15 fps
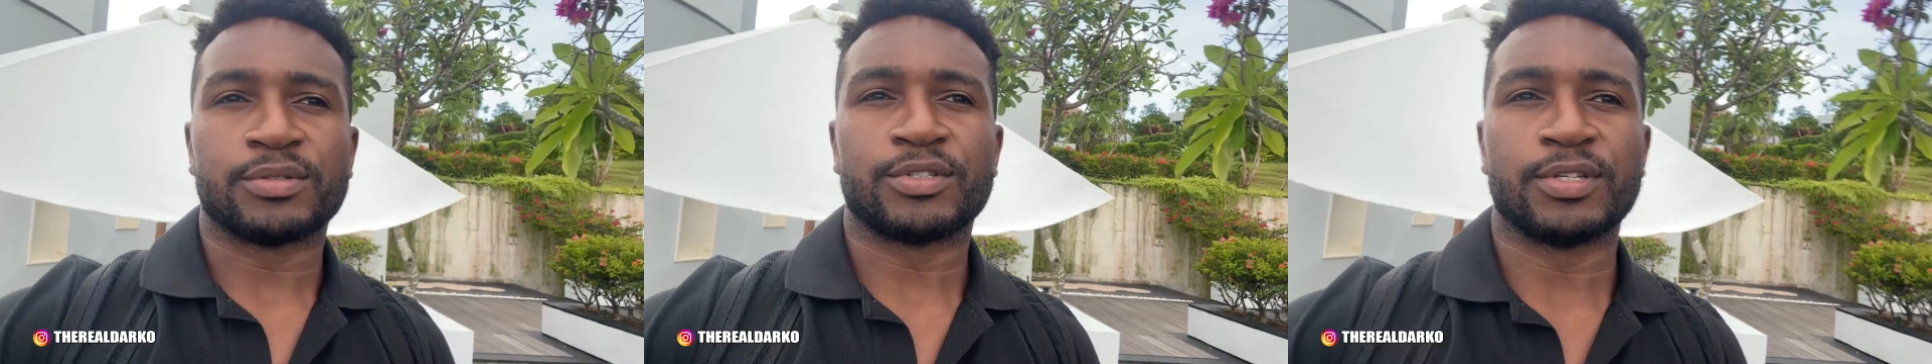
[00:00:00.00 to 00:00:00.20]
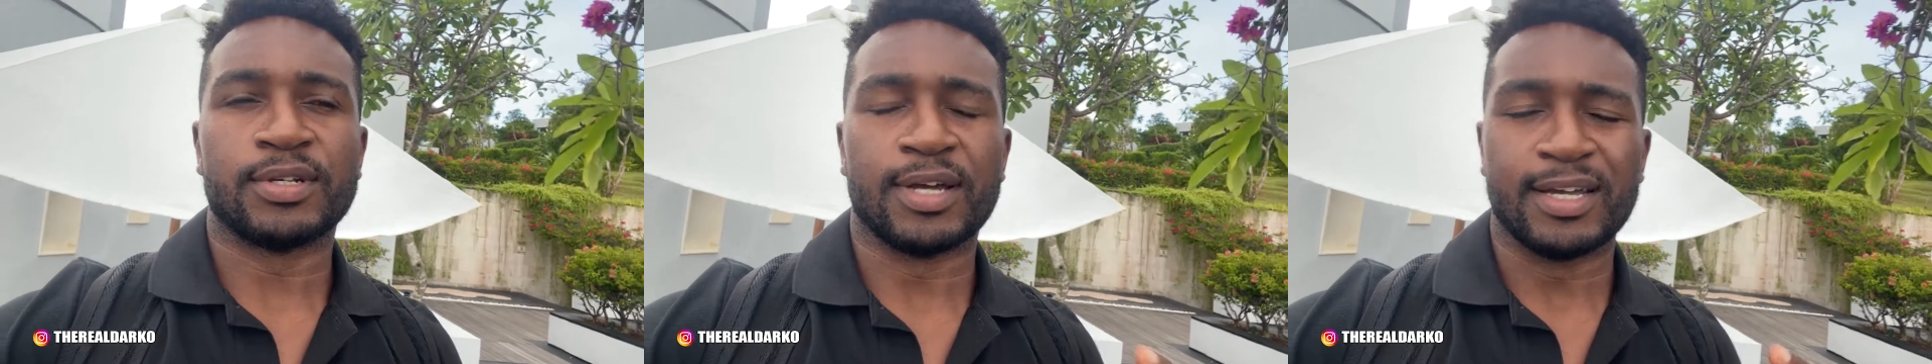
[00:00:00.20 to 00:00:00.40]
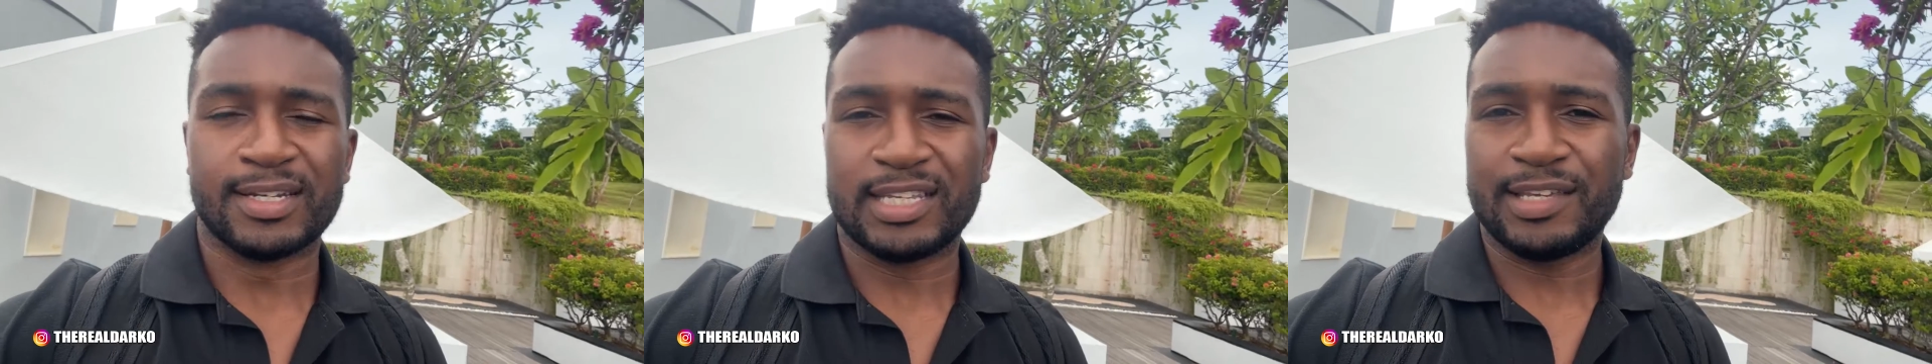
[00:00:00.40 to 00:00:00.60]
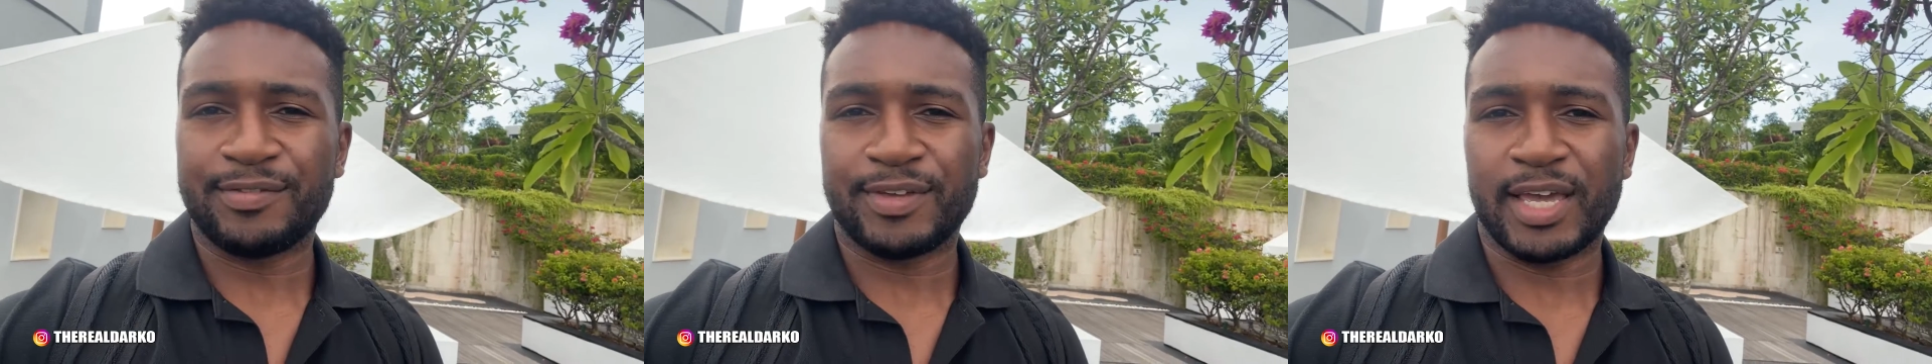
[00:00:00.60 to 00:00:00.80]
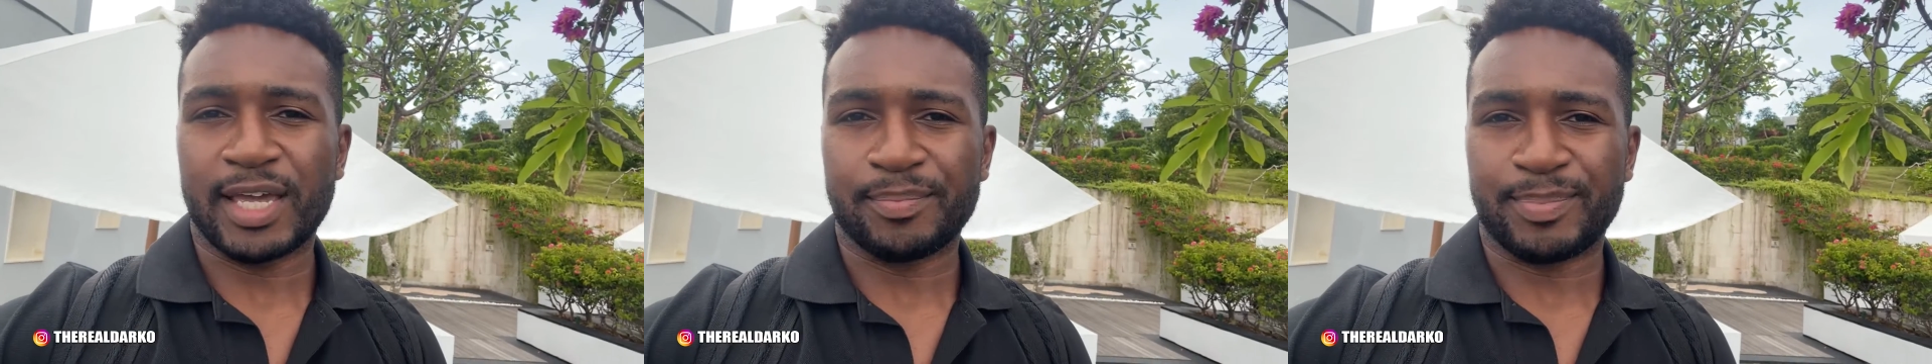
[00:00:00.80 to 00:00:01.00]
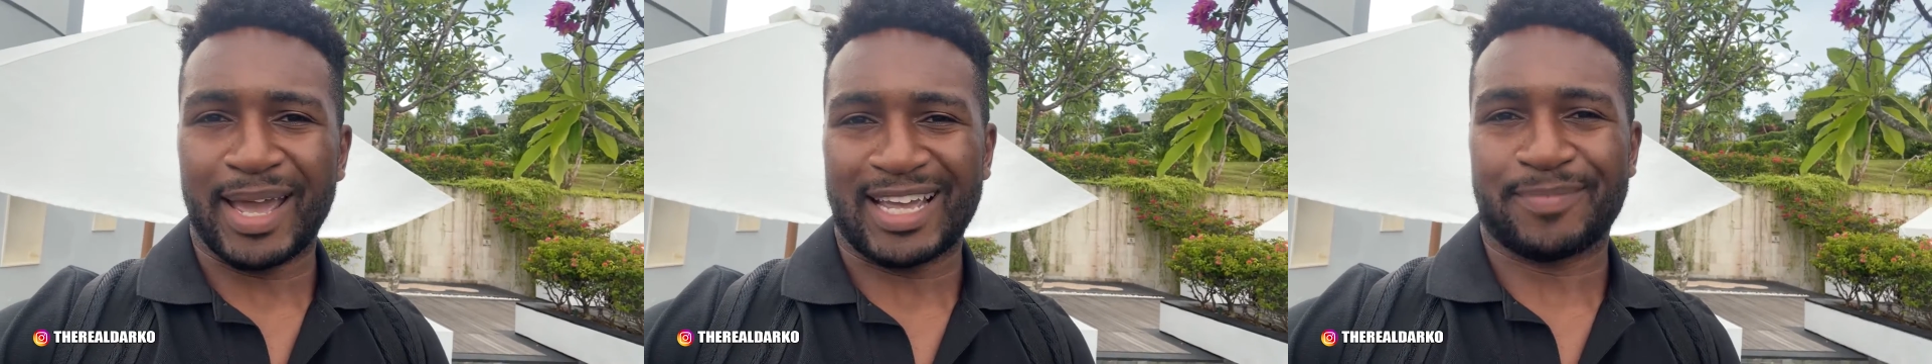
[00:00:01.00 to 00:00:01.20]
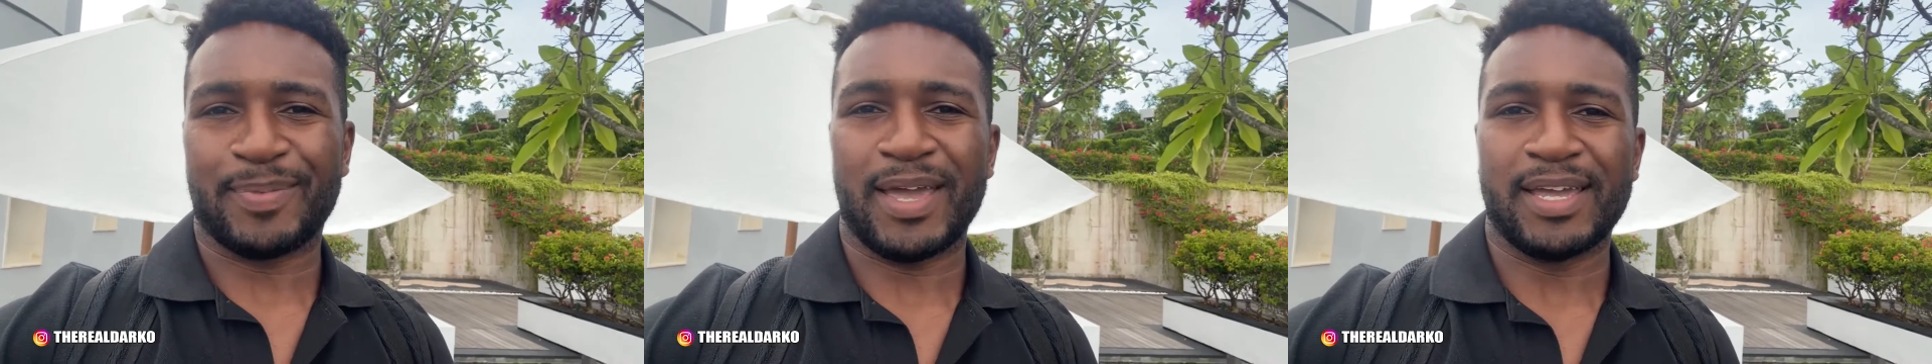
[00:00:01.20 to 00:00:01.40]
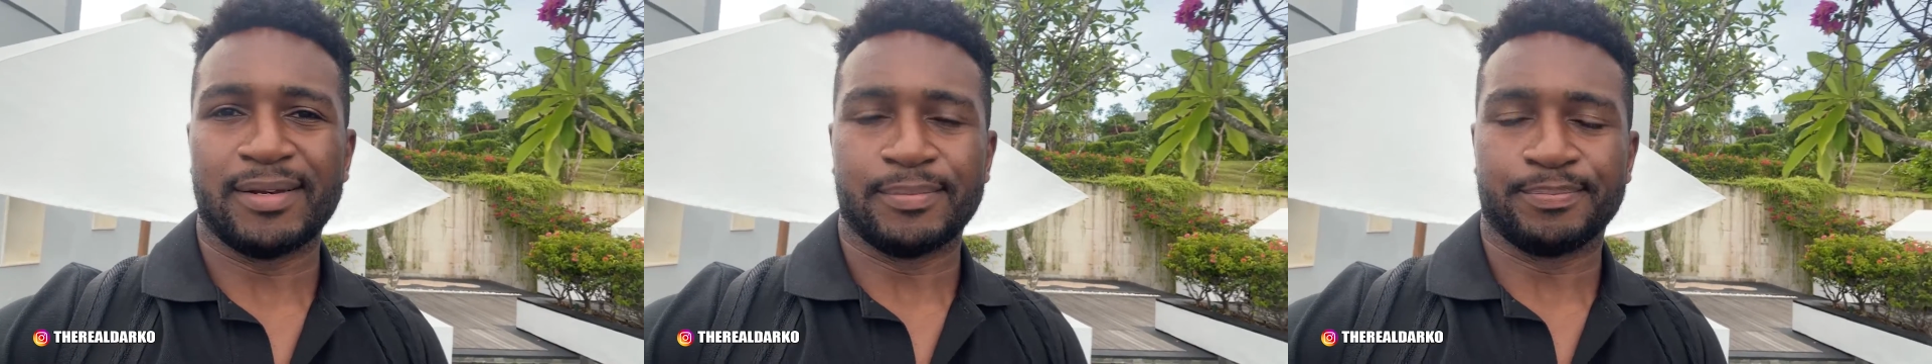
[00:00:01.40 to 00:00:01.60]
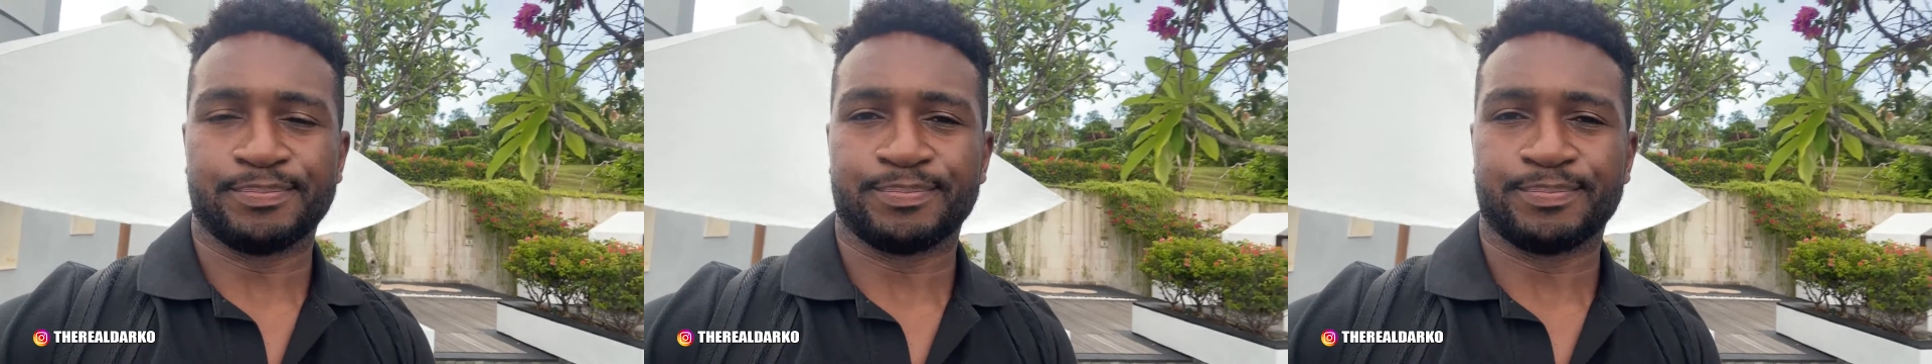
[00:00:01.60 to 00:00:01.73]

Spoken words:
to alleviate back pain.